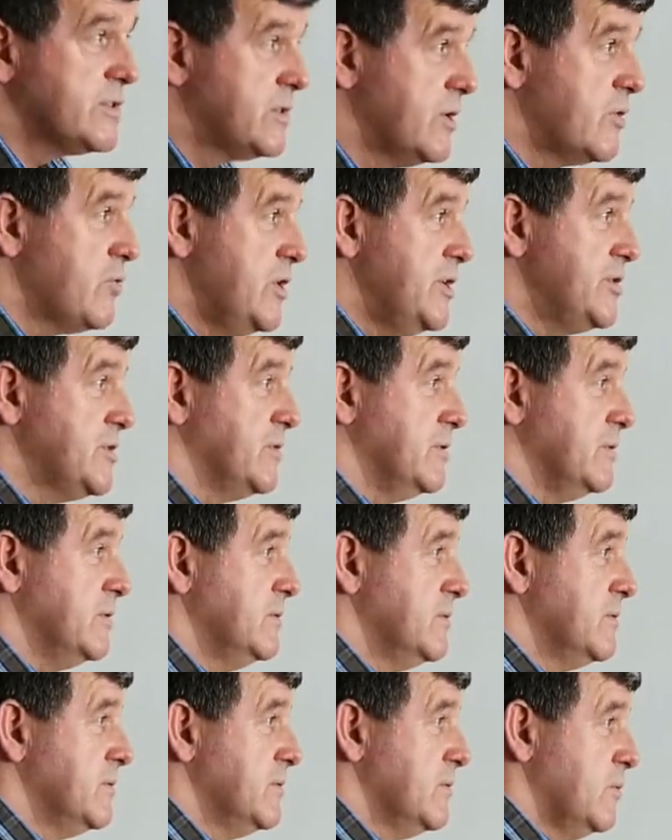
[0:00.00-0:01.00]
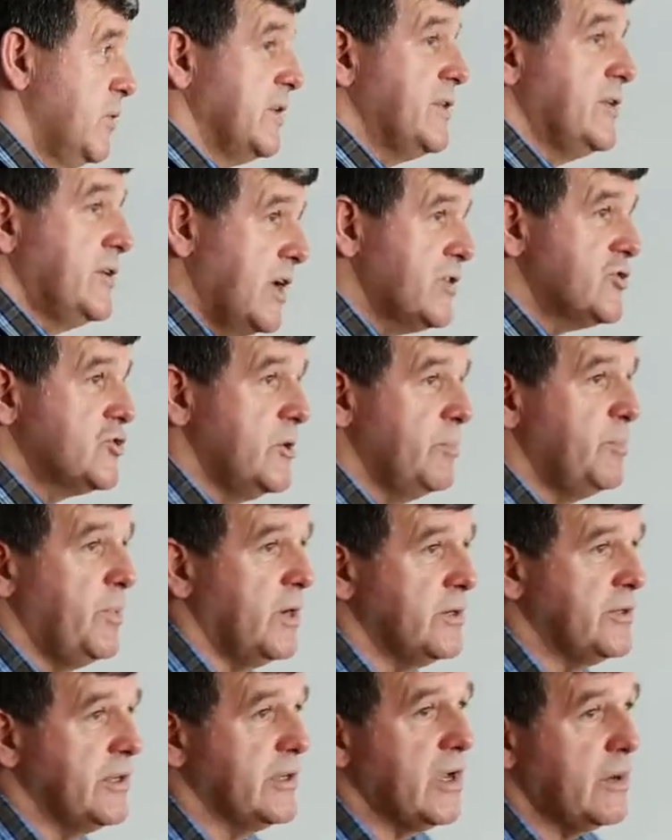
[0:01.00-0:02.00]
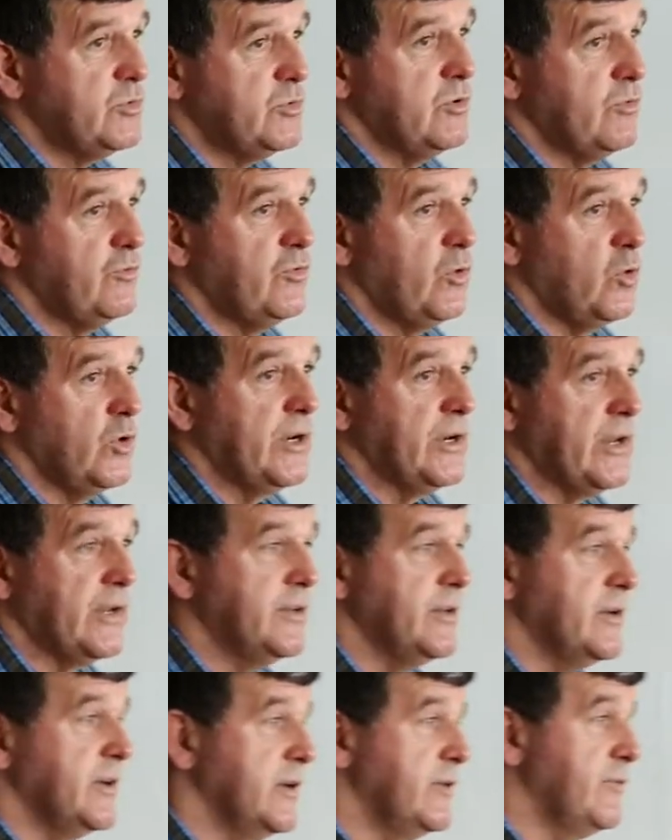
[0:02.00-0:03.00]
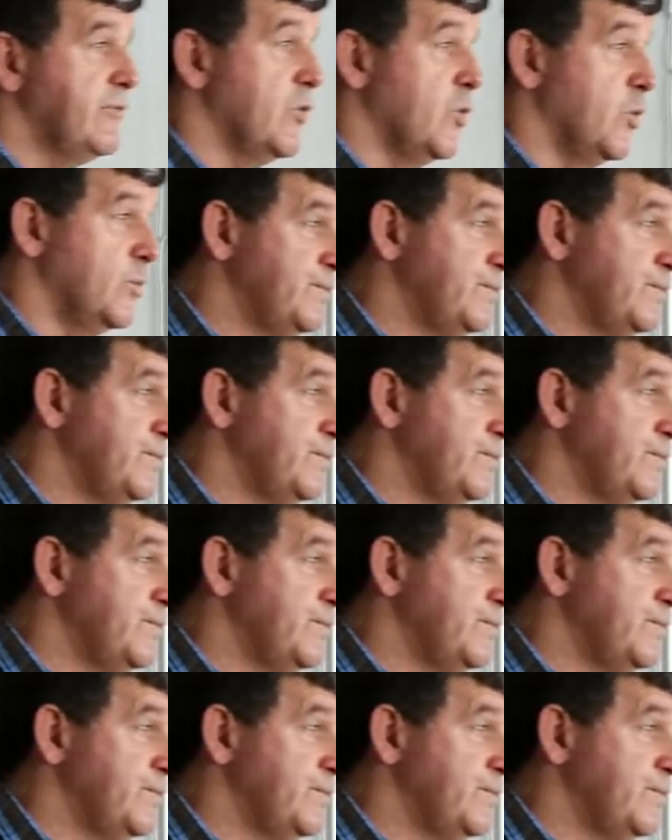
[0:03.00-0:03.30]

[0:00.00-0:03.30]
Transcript: the reason why the National Party came to a fall in 1994.